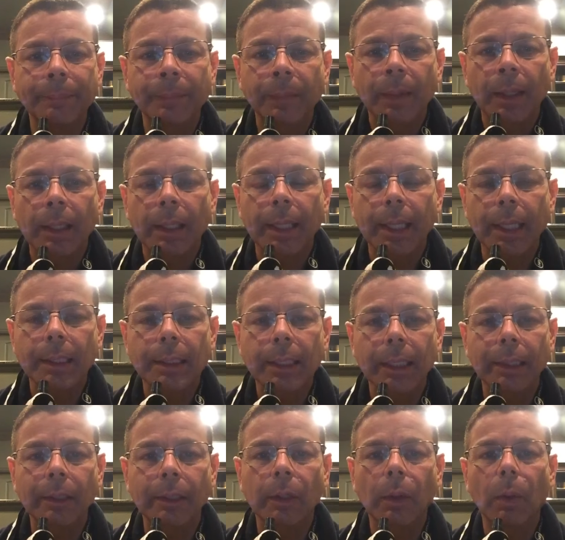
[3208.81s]
like I
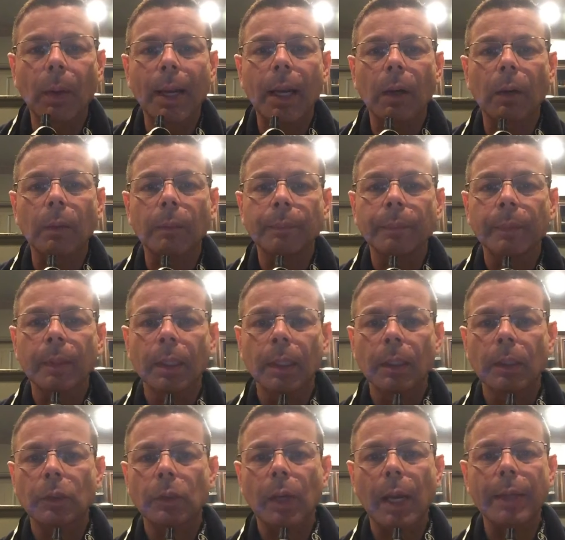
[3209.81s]
said, go out,
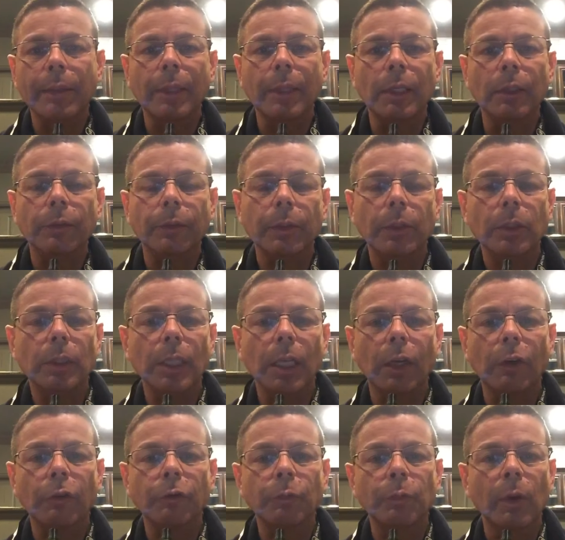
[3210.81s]
try things for
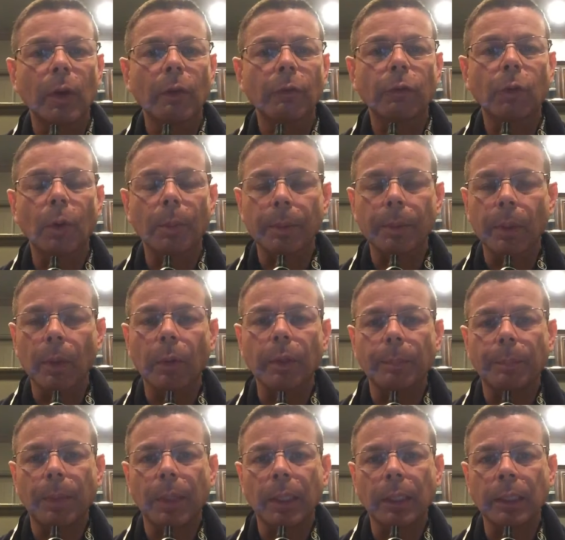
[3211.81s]
yourself, form your own
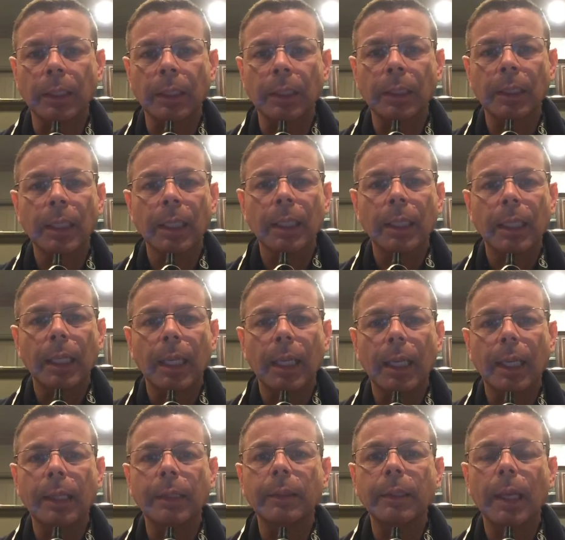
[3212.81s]
opinion,
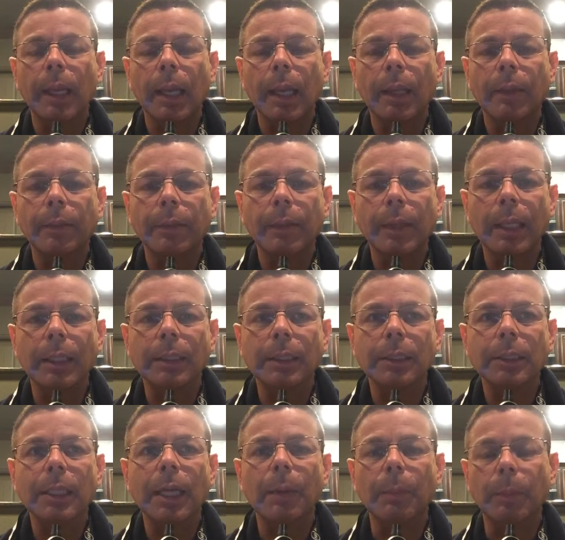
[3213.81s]
and then
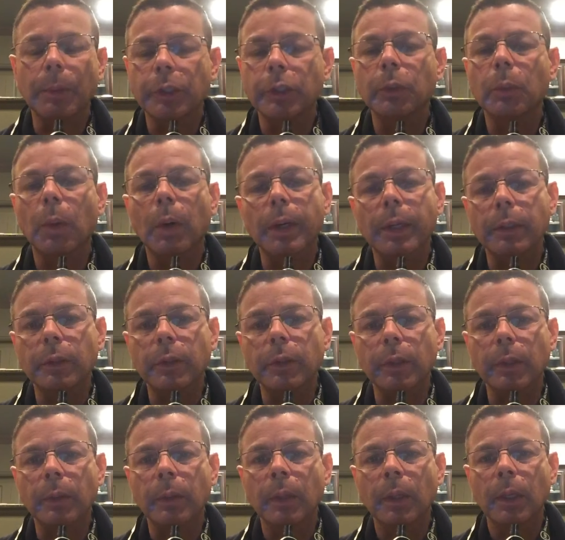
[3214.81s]
decide what you want to
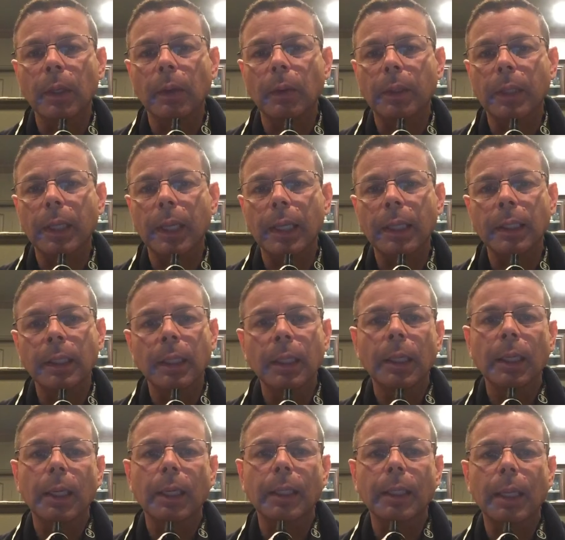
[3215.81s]
do. Okay?
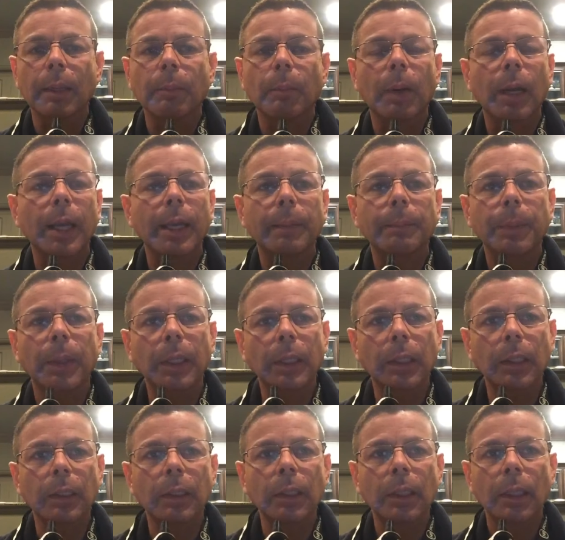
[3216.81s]
Again, my
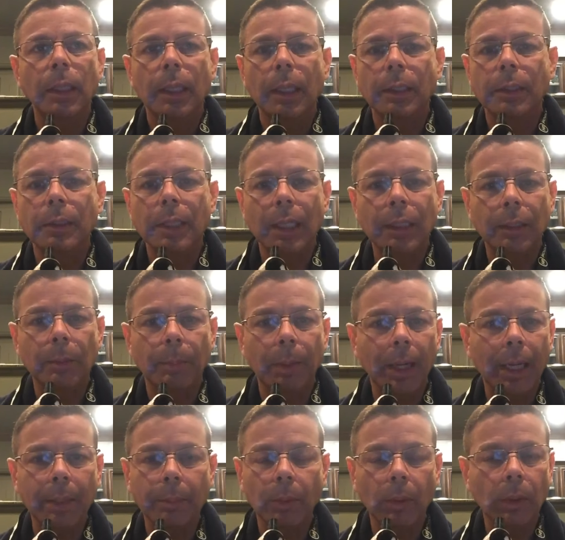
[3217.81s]
opinion is not the
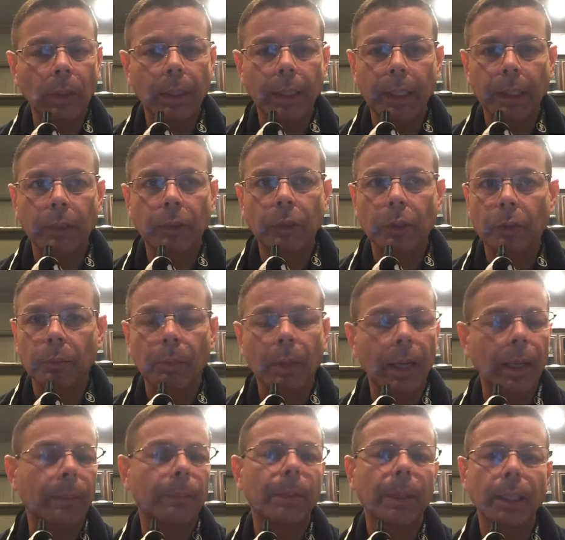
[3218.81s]
Bible. It's just my
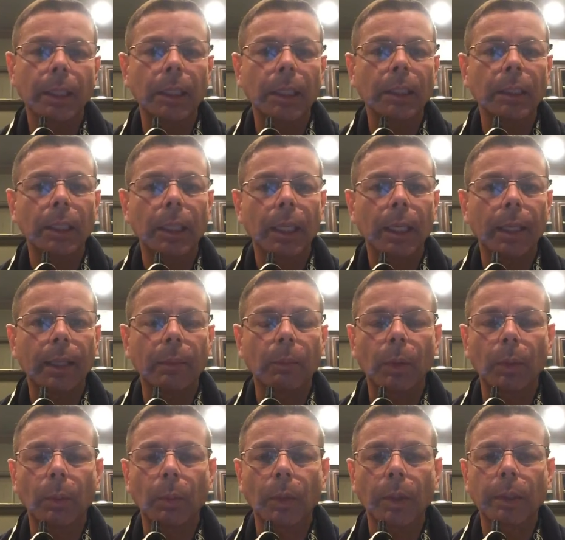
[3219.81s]
opinion and
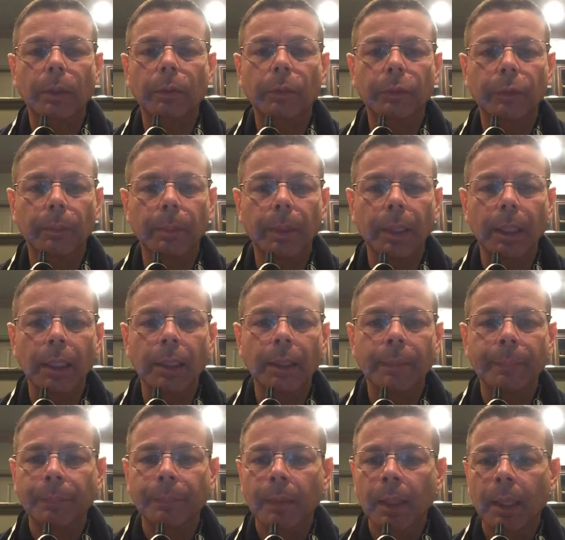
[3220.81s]
what worked for me.
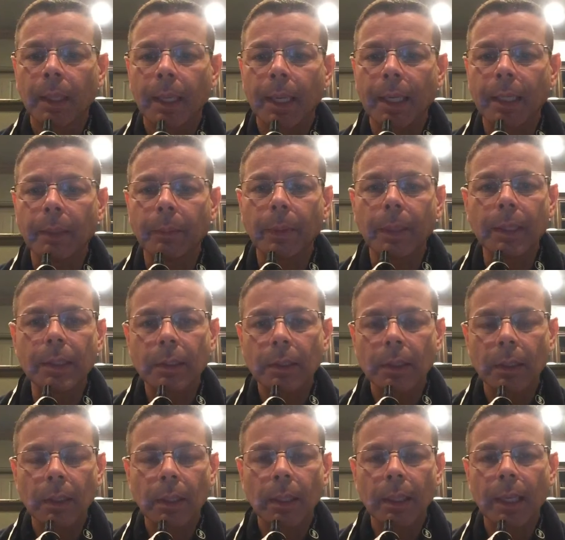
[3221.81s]
Anyways,
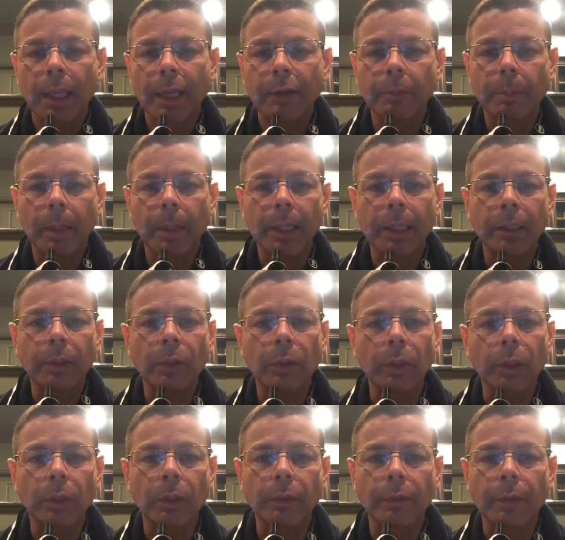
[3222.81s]
everybody at Hookah
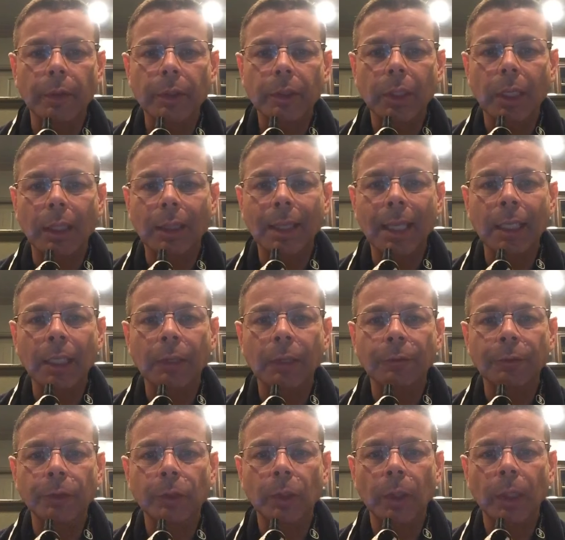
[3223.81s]
University, thank you for
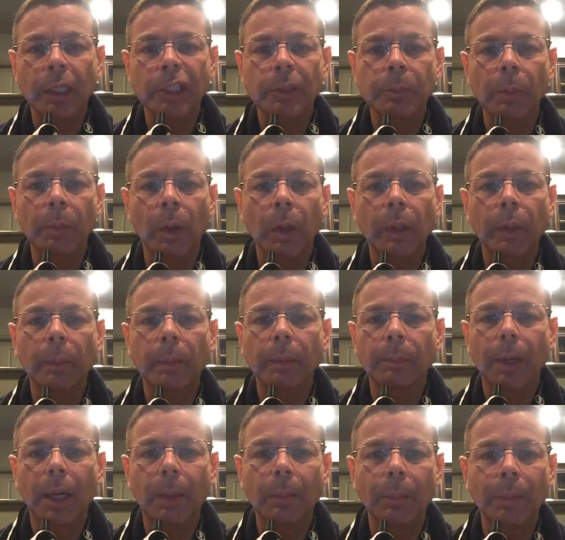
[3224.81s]
joining Smoking with
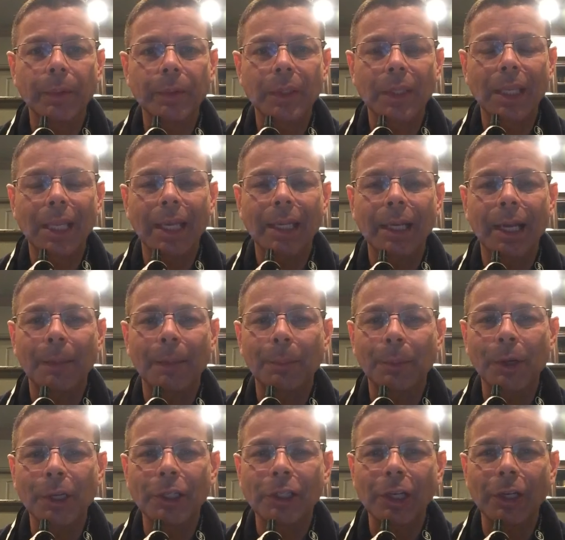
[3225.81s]
Bob once again. I
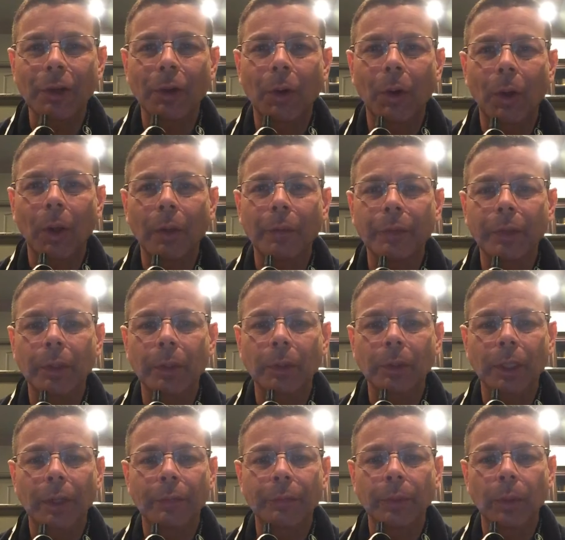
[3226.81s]
appreciate all of you.
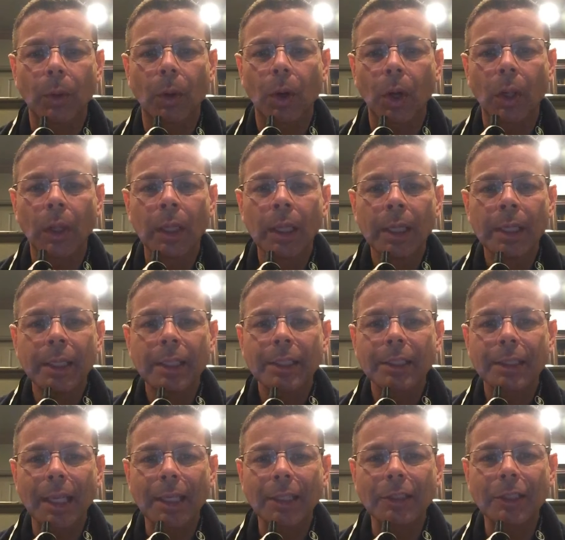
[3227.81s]
Love you all.
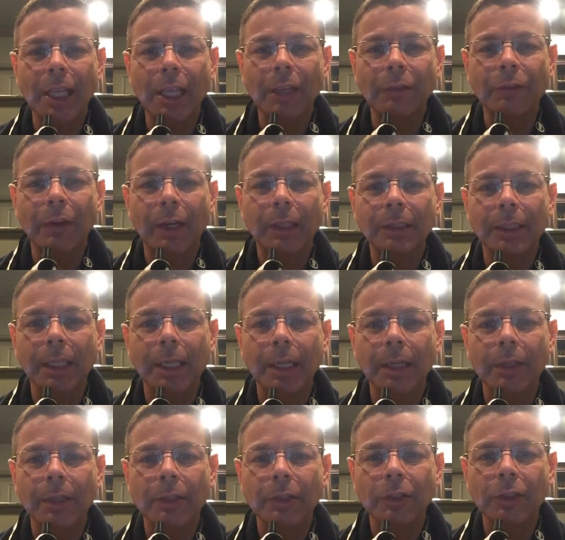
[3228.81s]
Stay safe out
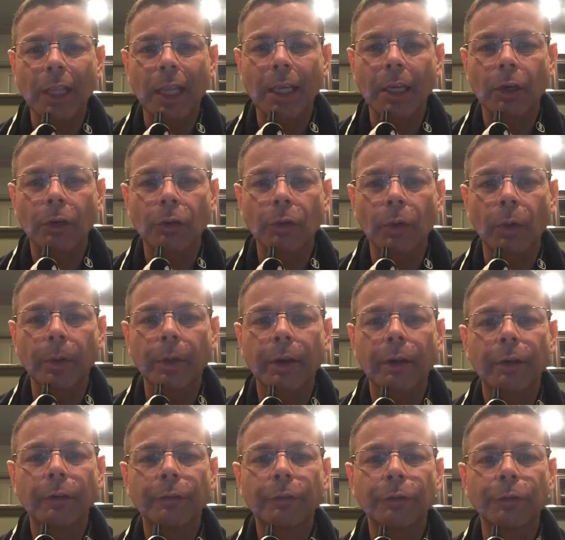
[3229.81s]
there. Stay corona
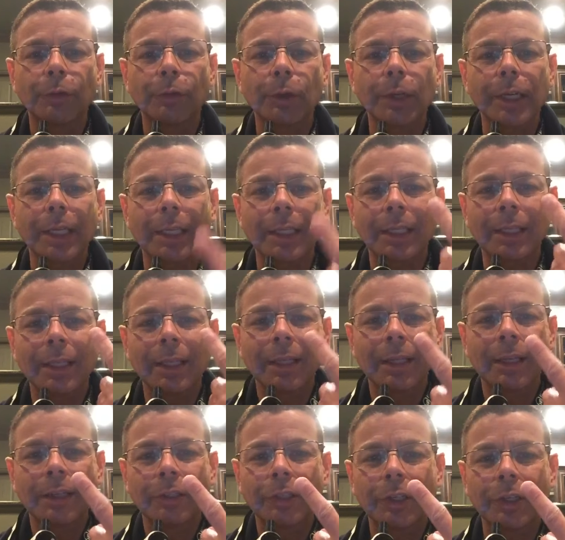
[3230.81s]
free.
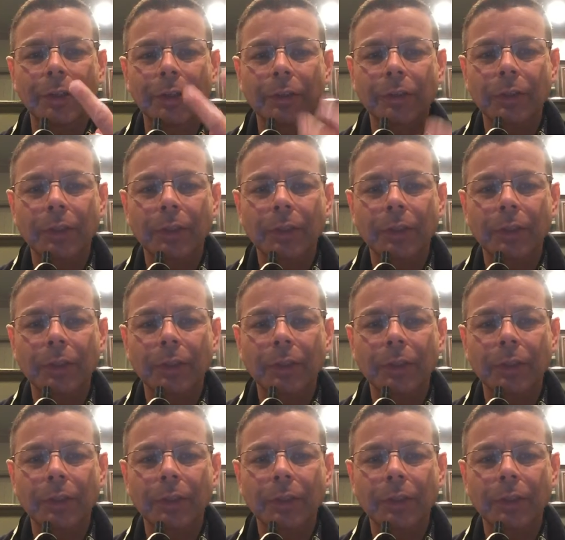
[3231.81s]
Cheers.